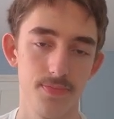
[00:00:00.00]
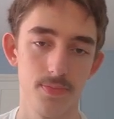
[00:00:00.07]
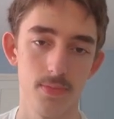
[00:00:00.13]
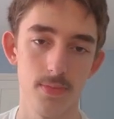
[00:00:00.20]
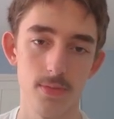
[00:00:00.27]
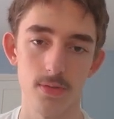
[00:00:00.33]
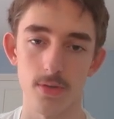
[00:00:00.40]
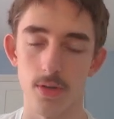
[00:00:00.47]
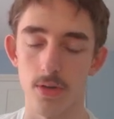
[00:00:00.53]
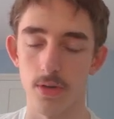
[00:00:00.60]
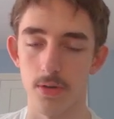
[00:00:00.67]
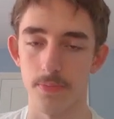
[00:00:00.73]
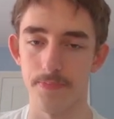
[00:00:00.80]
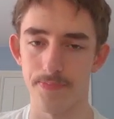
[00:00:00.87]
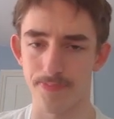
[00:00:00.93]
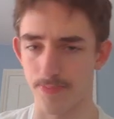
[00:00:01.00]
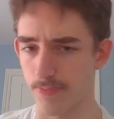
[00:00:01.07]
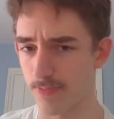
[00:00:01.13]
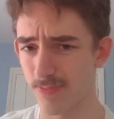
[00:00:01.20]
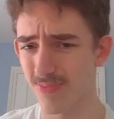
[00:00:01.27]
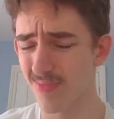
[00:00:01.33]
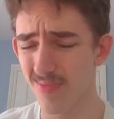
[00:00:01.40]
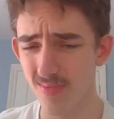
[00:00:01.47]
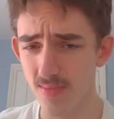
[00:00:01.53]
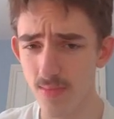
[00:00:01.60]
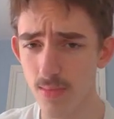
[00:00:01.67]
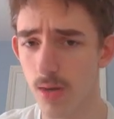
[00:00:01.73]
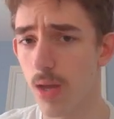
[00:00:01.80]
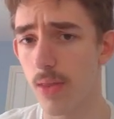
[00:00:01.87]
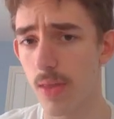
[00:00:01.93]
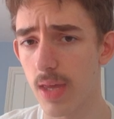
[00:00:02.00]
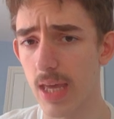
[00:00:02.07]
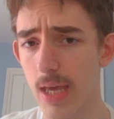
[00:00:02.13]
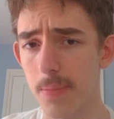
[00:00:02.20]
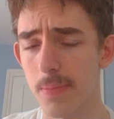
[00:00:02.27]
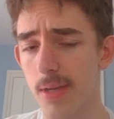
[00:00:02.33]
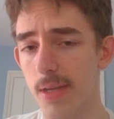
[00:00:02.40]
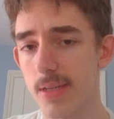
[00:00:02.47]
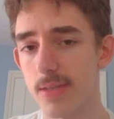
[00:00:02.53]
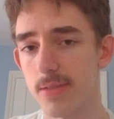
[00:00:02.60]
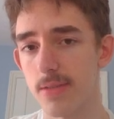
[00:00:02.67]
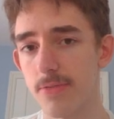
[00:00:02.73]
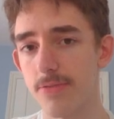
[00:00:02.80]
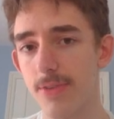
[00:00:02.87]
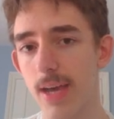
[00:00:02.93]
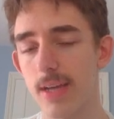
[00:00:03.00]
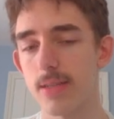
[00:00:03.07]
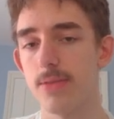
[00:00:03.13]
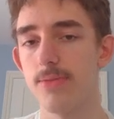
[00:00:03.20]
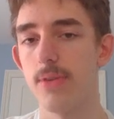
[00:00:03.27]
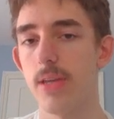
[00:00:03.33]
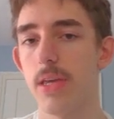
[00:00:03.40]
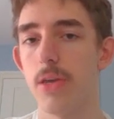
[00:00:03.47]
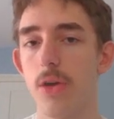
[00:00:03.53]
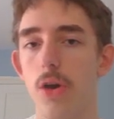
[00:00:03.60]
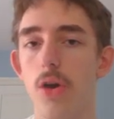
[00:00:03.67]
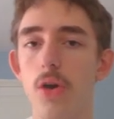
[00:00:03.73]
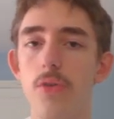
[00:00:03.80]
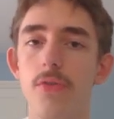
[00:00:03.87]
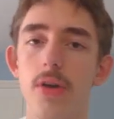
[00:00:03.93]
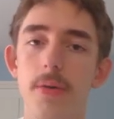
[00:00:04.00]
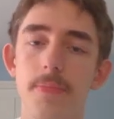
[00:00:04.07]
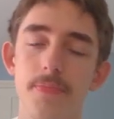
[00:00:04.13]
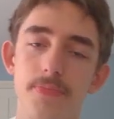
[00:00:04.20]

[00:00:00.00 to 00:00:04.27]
So the game is effectively over.